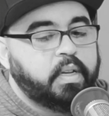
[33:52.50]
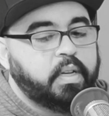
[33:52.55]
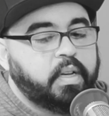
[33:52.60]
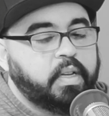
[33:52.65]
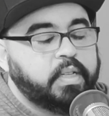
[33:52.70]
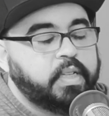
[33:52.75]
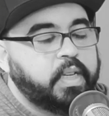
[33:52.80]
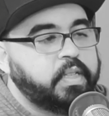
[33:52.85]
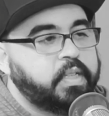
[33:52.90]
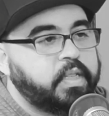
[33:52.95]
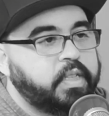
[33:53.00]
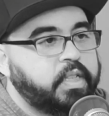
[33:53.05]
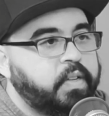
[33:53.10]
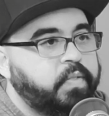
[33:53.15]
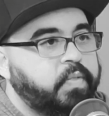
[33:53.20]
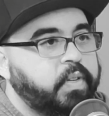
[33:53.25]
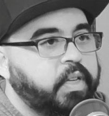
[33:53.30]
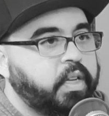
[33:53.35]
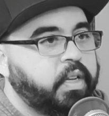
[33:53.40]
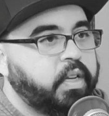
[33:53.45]
a
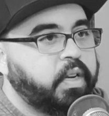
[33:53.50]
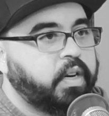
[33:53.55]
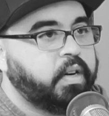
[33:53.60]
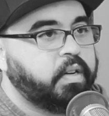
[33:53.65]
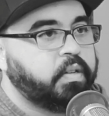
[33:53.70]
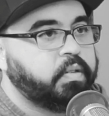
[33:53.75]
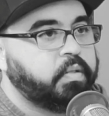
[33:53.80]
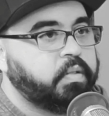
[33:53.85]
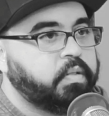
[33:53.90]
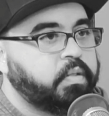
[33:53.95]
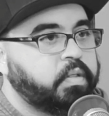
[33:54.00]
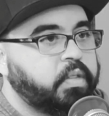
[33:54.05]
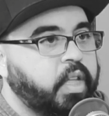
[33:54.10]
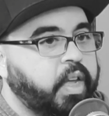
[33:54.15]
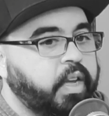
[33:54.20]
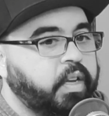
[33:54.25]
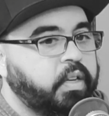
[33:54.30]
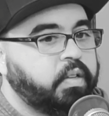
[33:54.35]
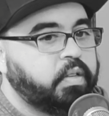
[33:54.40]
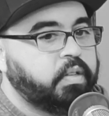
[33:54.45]
sensitivity here.
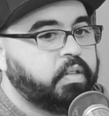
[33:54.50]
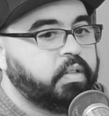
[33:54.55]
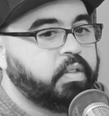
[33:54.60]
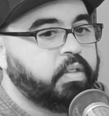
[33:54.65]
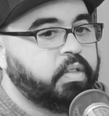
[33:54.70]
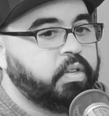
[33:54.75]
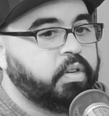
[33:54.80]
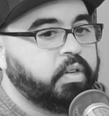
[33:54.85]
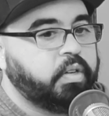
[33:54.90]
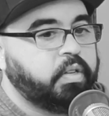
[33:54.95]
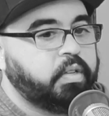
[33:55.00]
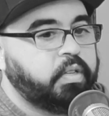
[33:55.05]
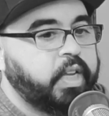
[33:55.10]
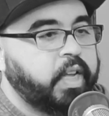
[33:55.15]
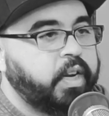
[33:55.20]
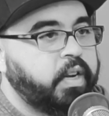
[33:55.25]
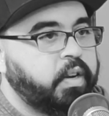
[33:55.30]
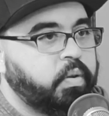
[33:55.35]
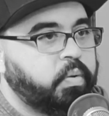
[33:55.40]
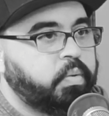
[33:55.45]
Like mm-hmm. you're
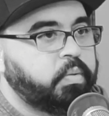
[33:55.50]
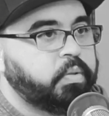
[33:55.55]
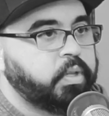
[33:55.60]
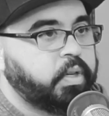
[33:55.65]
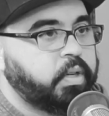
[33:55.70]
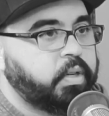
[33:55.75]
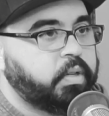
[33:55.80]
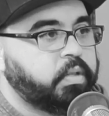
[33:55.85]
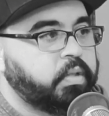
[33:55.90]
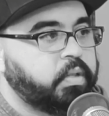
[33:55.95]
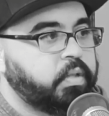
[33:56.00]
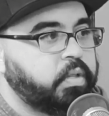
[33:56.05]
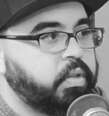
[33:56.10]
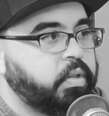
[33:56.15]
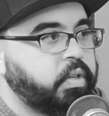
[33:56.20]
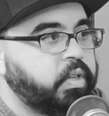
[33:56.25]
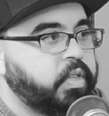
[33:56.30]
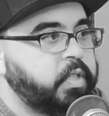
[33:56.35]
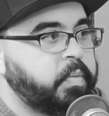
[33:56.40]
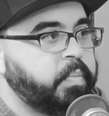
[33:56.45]
getting older,
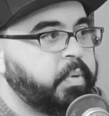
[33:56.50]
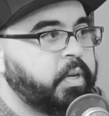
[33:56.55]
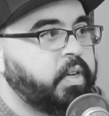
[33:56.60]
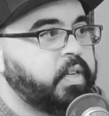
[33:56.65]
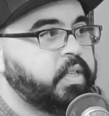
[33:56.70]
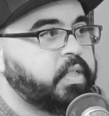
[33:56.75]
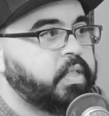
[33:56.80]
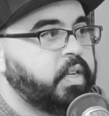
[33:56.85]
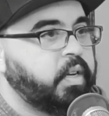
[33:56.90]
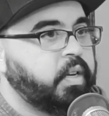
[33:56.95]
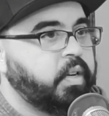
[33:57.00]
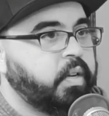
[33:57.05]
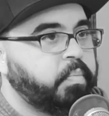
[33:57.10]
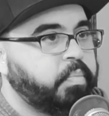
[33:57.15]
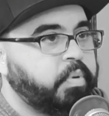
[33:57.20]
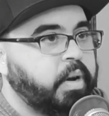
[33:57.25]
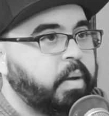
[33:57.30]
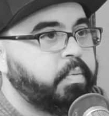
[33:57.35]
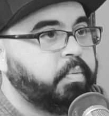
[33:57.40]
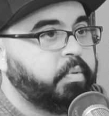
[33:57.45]
you're experiencing and
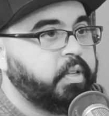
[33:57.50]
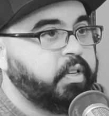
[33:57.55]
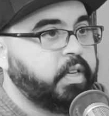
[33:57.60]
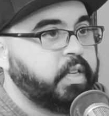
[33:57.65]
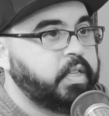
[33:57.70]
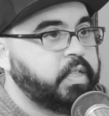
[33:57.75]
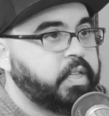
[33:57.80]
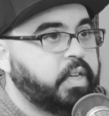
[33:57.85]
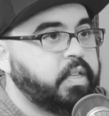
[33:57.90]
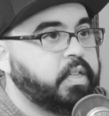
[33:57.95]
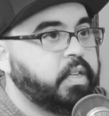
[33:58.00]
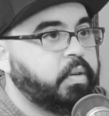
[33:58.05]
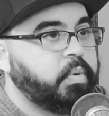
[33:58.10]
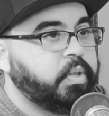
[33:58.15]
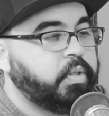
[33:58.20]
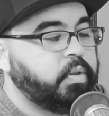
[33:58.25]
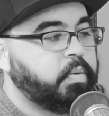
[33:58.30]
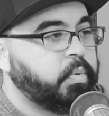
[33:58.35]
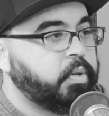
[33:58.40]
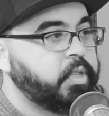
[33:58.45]
probably contending
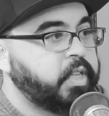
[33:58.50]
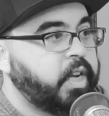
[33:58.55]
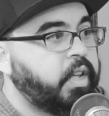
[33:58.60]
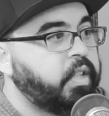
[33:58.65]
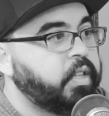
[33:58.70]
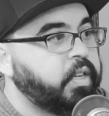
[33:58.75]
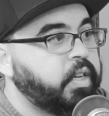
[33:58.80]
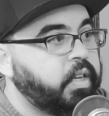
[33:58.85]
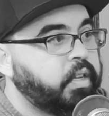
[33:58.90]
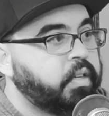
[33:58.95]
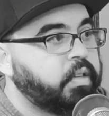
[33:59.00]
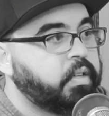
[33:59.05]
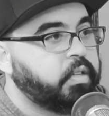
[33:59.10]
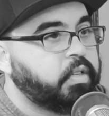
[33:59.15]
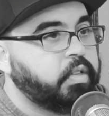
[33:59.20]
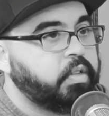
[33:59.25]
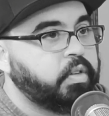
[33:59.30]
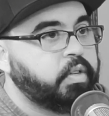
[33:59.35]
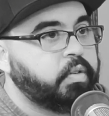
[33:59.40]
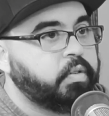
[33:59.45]
with your mortality.
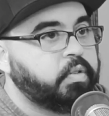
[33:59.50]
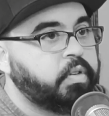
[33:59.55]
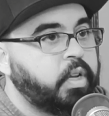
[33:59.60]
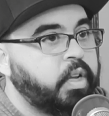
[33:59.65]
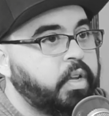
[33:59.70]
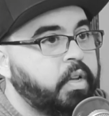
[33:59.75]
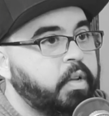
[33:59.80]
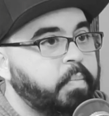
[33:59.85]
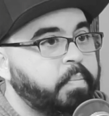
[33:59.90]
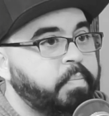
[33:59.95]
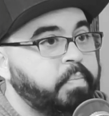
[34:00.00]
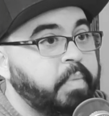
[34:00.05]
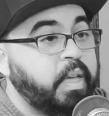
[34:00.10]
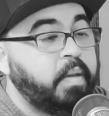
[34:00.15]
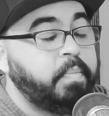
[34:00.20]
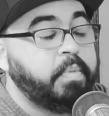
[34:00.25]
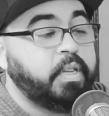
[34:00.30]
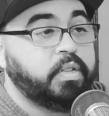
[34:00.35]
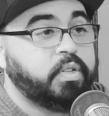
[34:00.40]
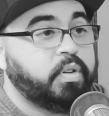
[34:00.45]
You're
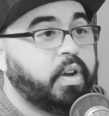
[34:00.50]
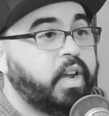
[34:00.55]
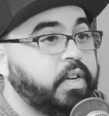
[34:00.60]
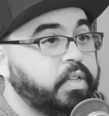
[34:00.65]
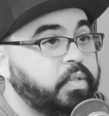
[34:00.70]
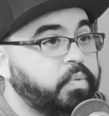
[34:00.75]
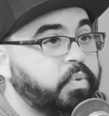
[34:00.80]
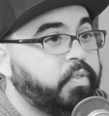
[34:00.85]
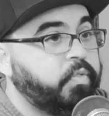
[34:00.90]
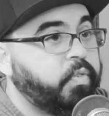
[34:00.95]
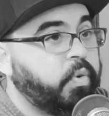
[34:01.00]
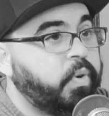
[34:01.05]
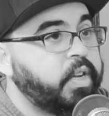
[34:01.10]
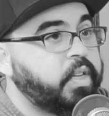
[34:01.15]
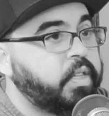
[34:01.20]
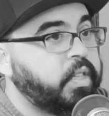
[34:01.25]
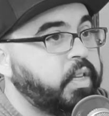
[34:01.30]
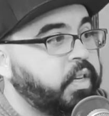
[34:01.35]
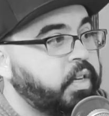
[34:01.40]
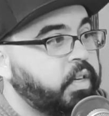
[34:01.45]
maybe trying to
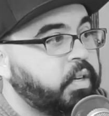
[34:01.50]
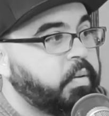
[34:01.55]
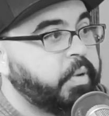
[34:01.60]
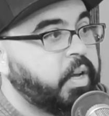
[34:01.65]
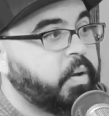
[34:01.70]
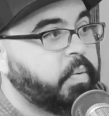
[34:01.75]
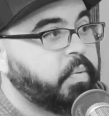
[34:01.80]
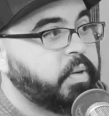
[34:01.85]
avoid thinking about